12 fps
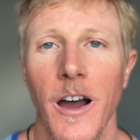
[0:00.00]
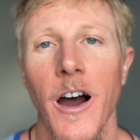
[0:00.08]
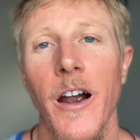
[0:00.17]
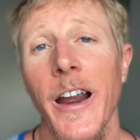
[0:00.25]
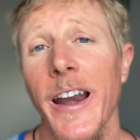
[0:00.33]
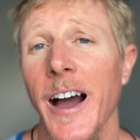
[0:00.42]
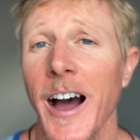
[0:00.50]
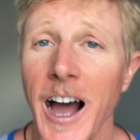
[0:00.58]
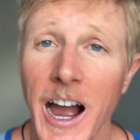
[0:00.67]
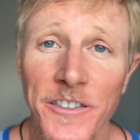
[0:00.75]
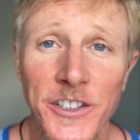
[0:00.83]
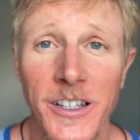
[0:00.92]
All right,
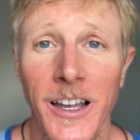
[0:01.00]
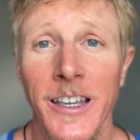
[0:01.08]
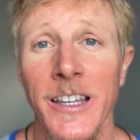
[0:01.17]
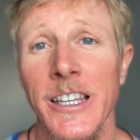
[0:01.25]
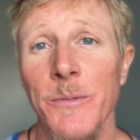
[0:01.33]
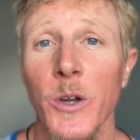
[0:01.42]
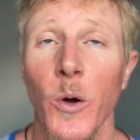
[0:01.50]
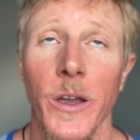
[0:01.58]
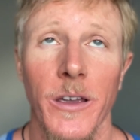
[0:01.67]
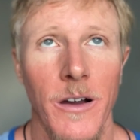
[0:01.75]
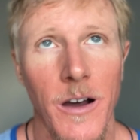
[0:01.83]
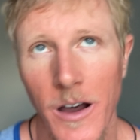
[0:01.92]
obviously I could keep
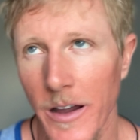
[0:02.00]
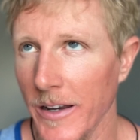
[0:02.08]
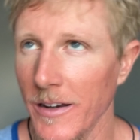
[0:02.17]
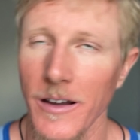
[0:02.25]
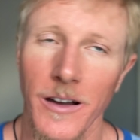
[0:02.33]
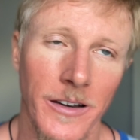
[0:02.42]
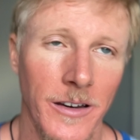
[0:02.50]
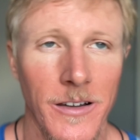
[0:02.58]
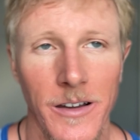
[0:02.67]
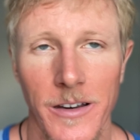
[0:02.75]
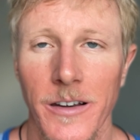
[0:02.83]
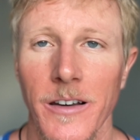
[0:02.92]
going on and on and
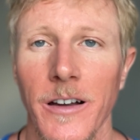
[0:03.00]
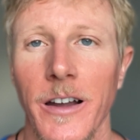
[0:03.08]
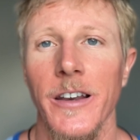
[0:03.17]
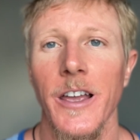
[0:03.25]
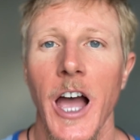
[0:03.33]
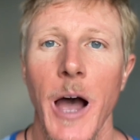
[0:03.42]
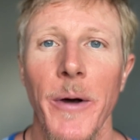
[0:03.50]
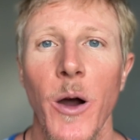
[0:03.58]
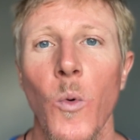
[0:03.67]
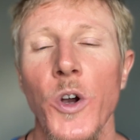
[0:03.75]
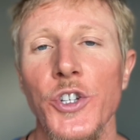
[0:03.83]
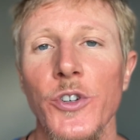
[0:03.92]
on and on
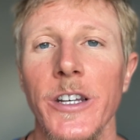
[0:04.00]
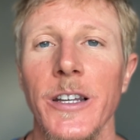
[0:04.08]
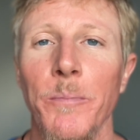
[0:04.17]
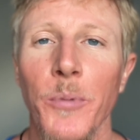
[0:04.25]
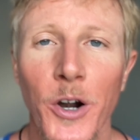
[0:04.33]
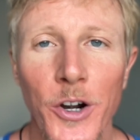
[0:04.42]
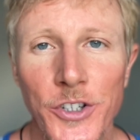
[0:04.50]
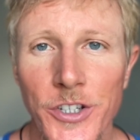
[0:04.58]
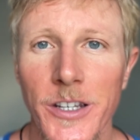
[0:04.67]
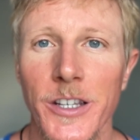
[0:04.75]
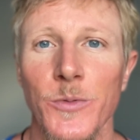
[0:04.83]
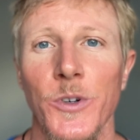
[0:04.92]
about what you need to
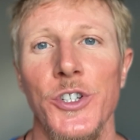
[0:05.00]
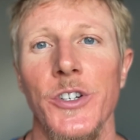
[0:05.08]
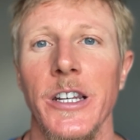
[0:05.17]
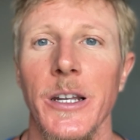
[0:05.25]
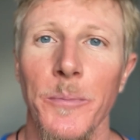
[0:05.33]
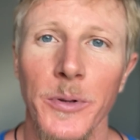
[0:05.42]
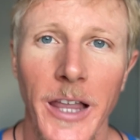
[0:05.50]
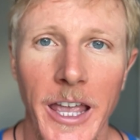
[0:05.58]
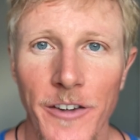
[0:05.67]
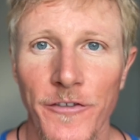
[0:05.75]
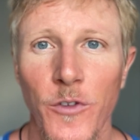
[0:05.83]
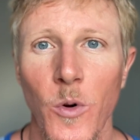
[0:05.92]
purchase, what you need to
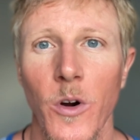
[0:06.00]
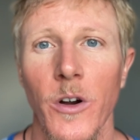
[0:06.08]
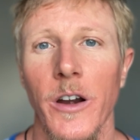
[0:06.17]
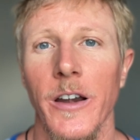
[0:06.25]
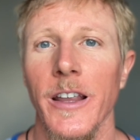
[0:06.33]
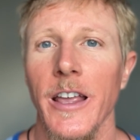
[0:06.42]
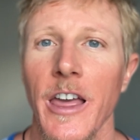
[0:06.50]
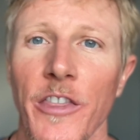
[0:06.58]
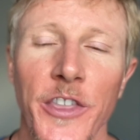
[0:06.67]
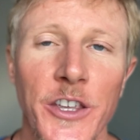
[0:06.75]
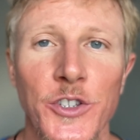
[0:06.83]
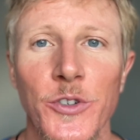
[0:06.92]
plan for, and
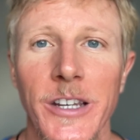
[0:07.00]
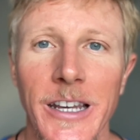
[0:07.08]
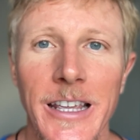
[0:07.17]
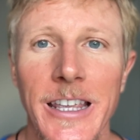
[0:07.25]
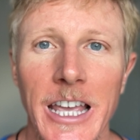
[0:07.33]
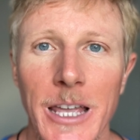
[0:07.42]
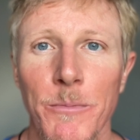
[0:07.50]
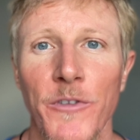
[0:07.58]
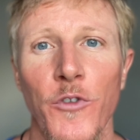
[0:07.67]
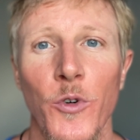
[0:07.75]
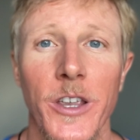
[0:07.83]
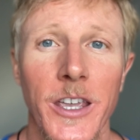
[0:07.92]
things you need to get
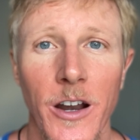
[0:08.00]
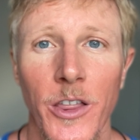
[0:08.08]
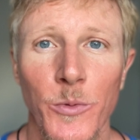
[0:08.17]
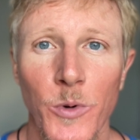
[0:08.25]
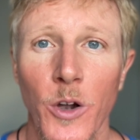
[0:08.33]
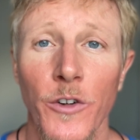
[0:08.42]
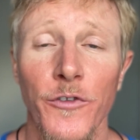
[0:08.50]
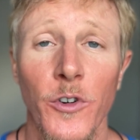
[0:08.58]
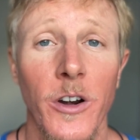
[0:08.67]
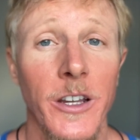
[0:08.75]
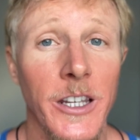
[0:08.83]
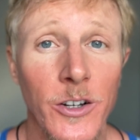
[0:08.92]
before you get on the road
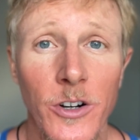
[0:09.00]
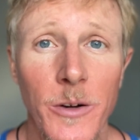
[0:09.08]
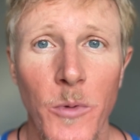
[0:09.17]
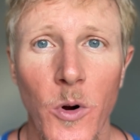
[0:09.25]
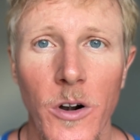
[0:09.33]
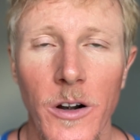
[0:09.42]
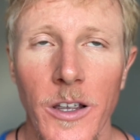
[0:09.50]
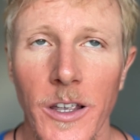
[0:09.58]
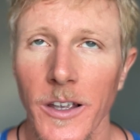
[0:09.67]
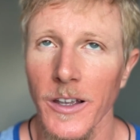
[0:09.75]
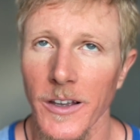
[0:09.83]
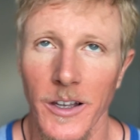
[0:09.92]
for a year or more,
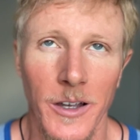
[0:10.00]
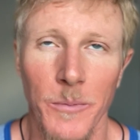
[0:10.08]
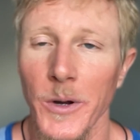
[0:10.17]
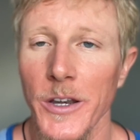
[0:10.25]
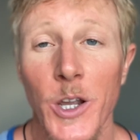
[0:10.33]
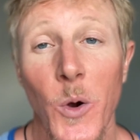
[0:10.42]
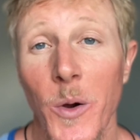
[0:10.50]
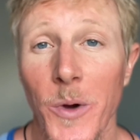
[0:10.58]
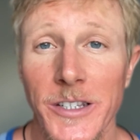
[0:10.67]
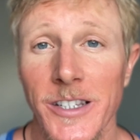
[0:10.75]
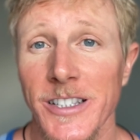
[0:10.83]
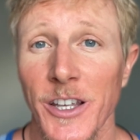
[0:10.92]
but no one
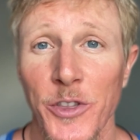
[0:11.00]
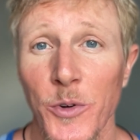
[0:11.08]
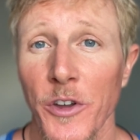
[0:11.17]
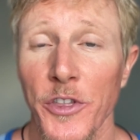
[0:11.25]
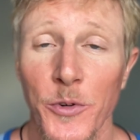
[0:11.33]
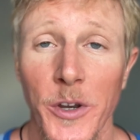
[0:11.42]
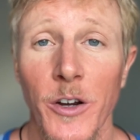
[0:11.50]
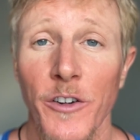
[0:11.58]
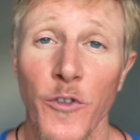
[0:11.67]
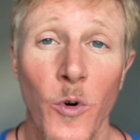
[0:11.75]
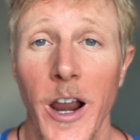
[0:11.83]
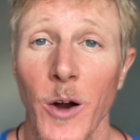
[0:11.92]
wants to sit through a 3 or
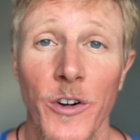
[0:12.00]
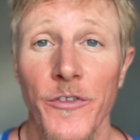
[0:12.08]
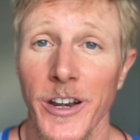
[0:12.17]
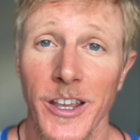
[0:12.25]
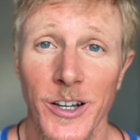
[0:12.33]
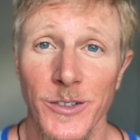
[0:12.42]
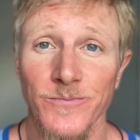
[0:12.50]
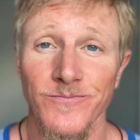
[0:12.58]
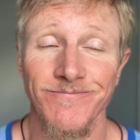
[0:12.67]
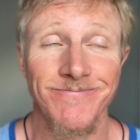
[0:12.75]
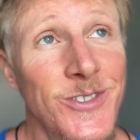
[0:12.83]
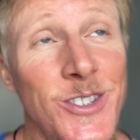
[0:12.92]
4 hour video.
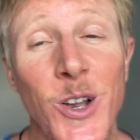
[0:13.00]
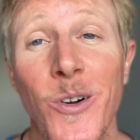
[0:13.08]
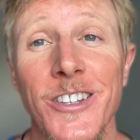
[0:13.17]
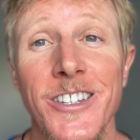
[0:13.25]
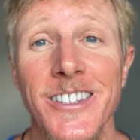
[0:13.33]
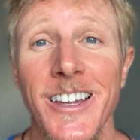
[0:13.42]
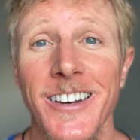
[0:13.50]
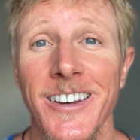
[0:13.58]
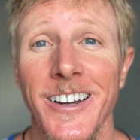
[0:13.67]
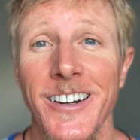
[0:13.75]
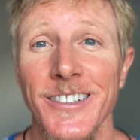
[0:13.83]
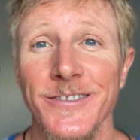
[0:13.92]
So I'll just end it
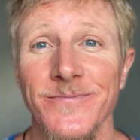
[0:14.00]
here.